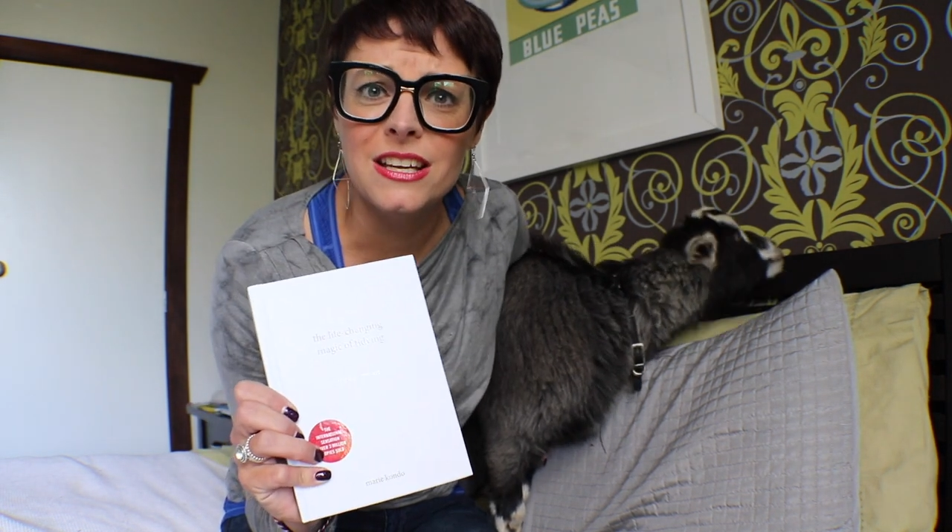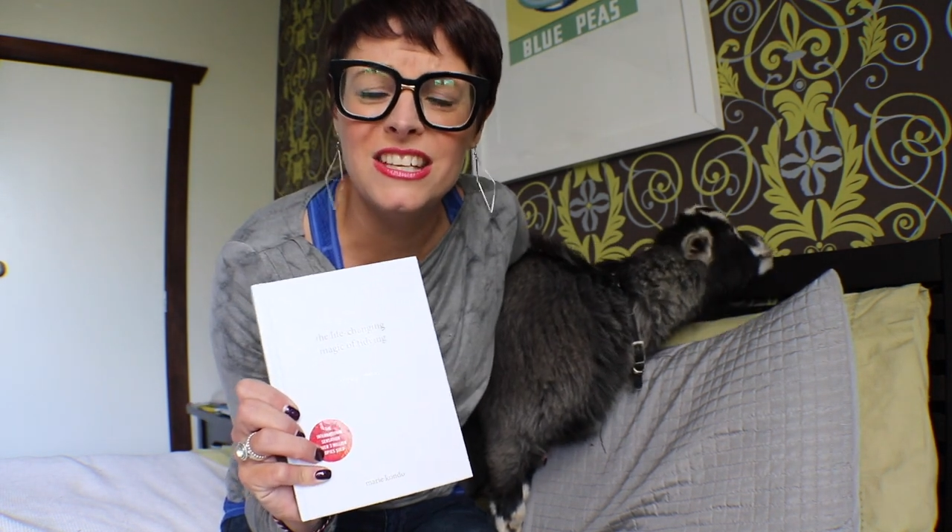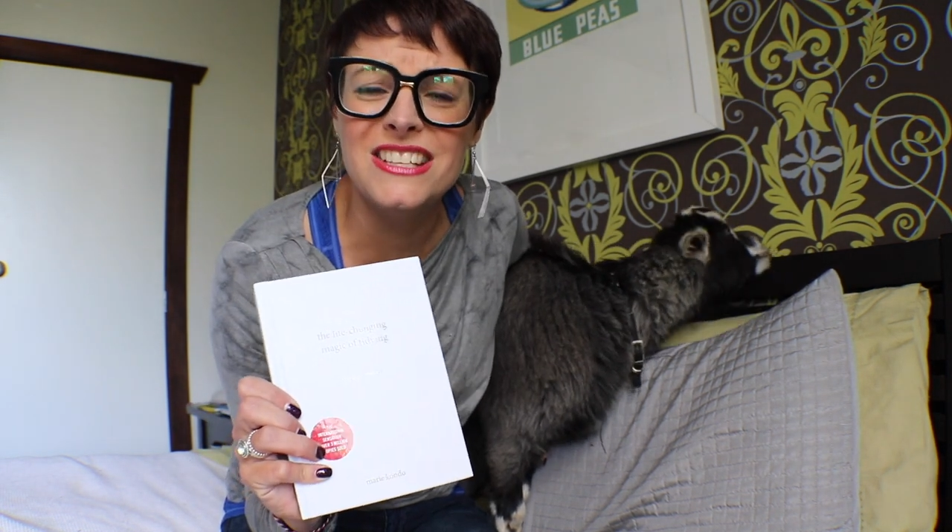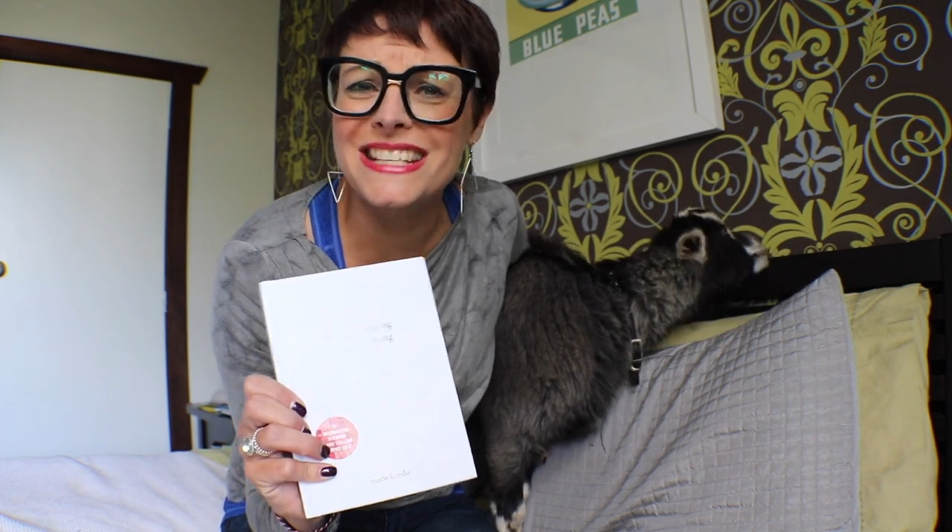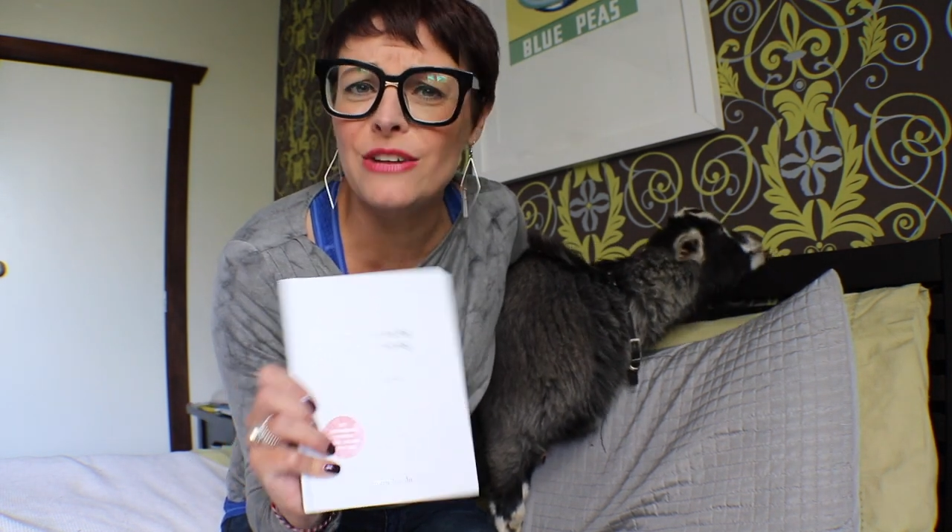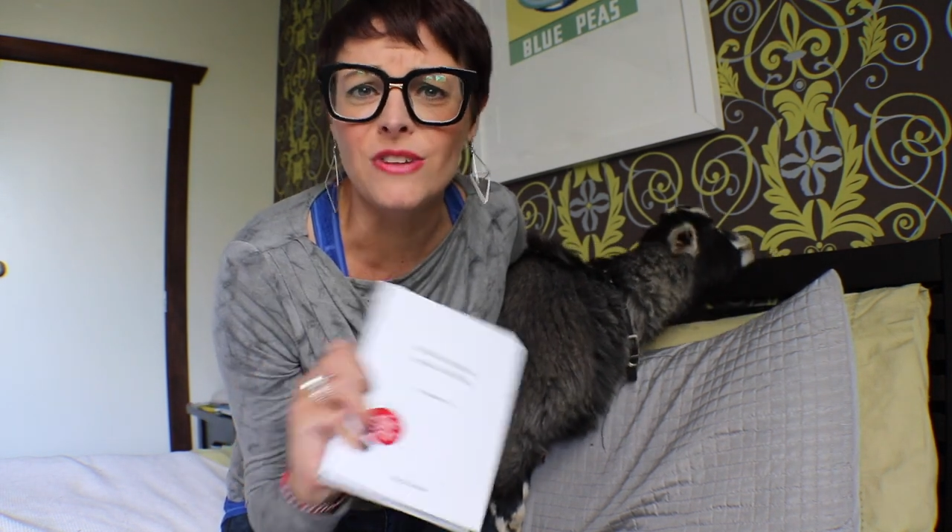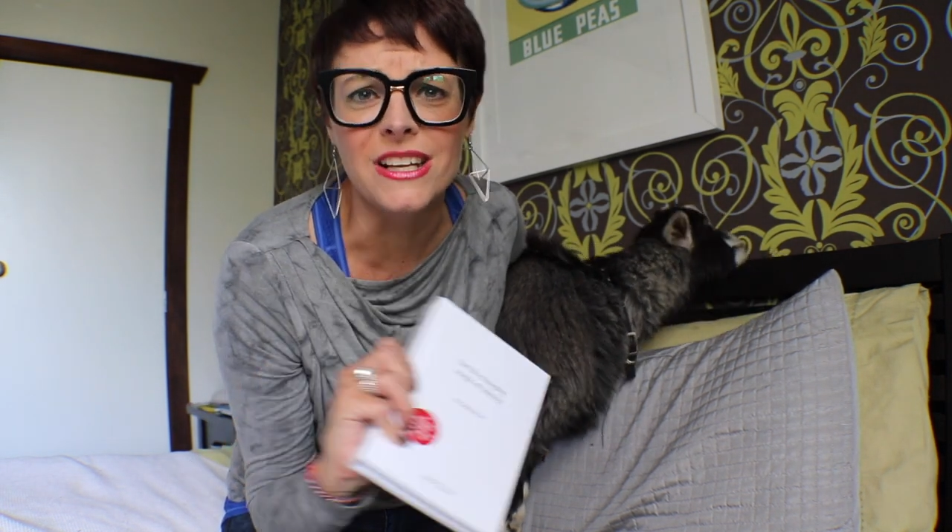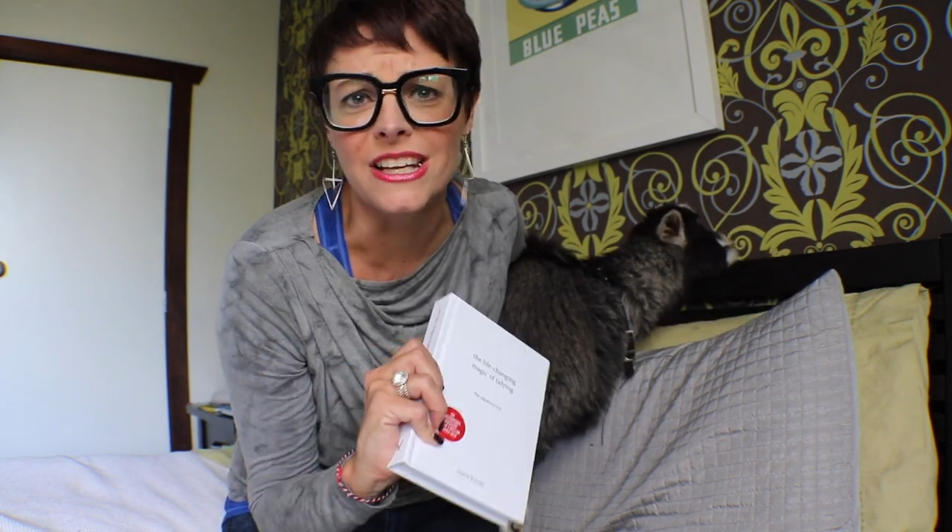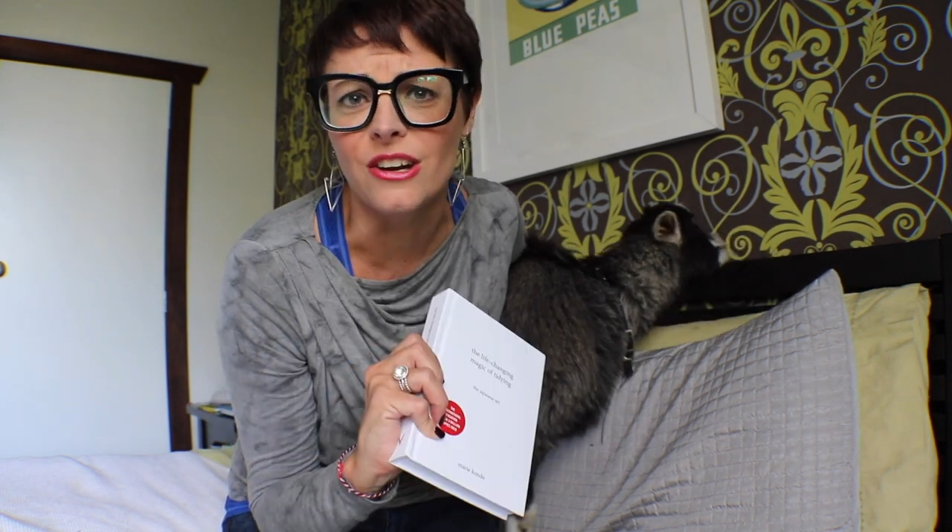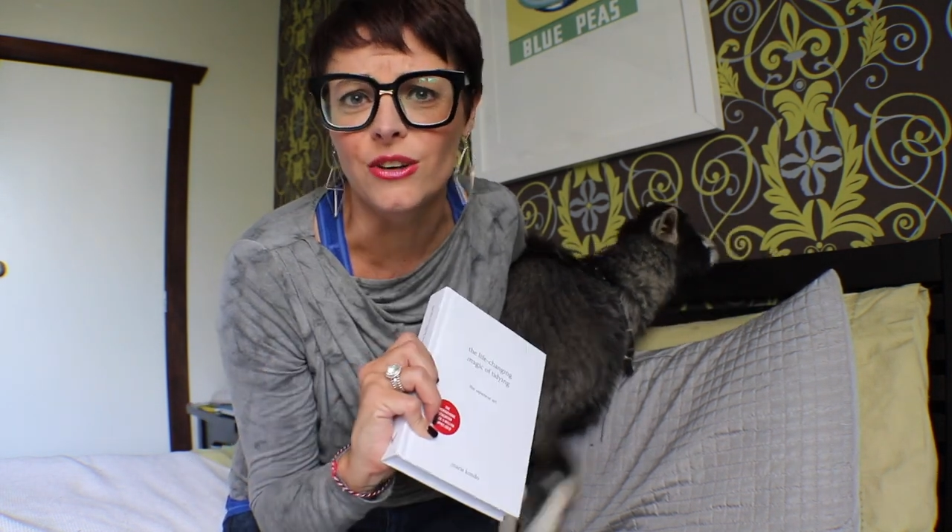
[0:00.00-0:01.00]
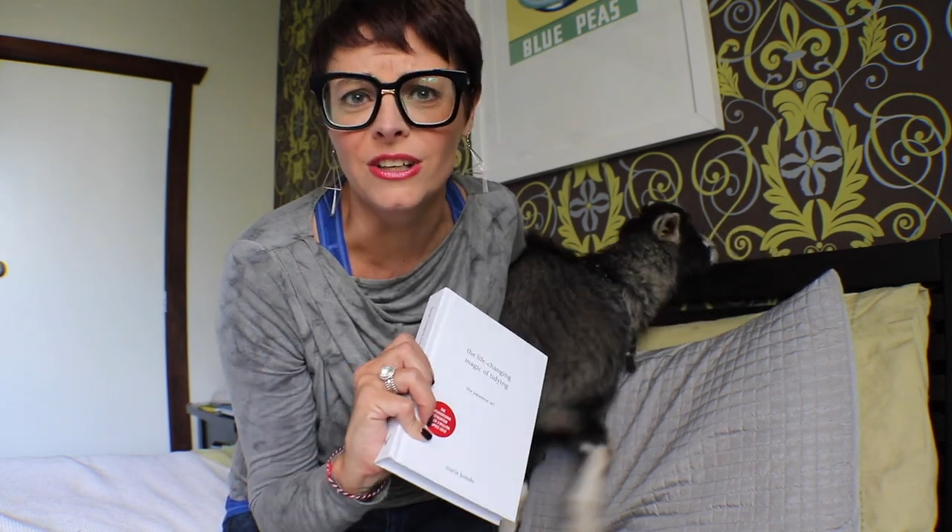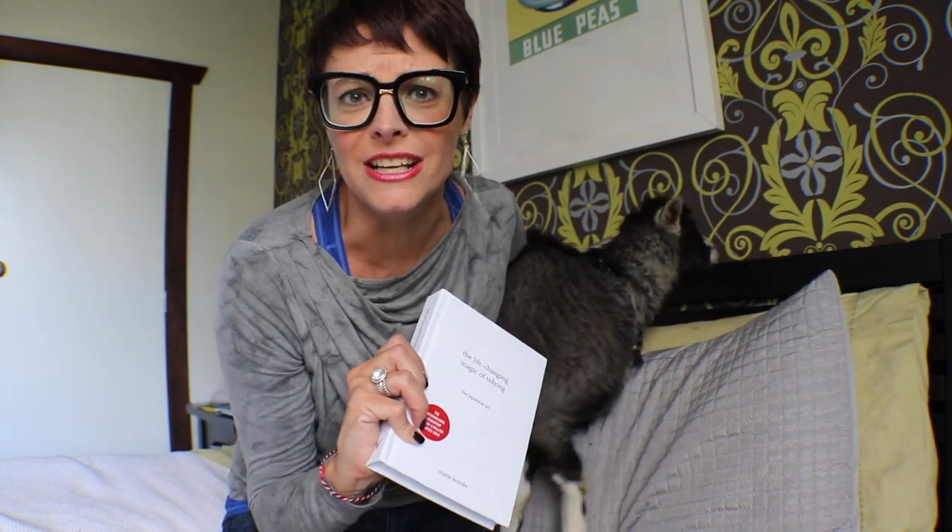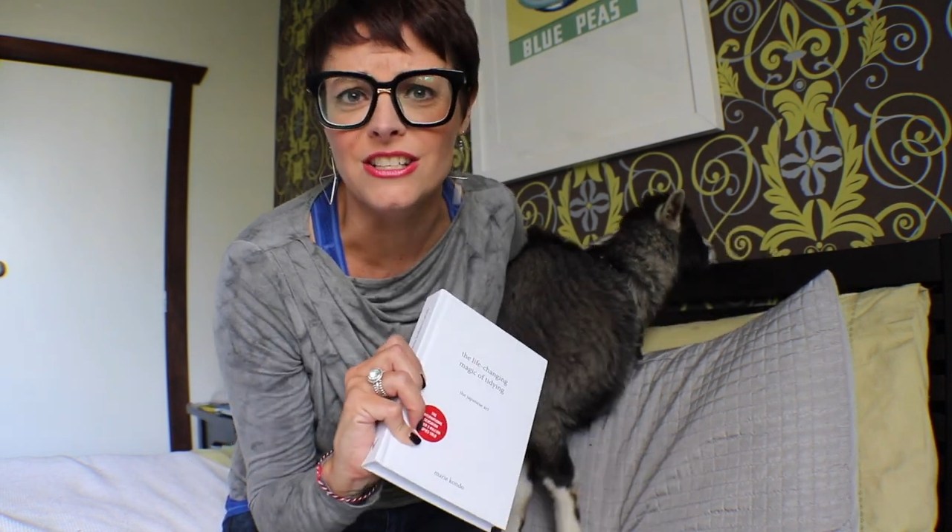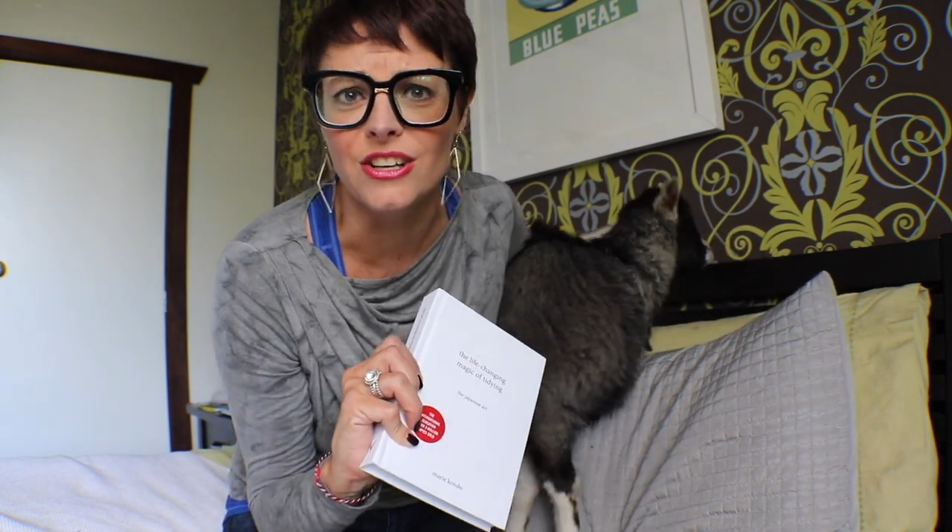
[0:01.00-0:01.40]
You definitely go need to